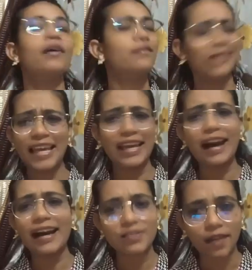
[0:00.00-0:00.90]
There
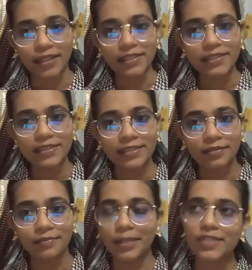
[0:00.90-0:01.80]
are struggles
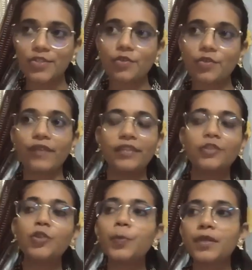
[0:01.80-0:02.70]
because when
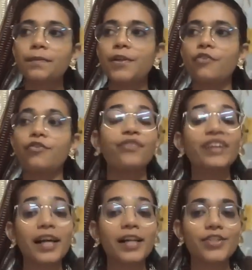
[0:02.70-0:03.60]
two people of
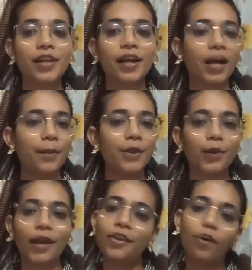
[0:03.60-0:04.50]
different culture are coming together,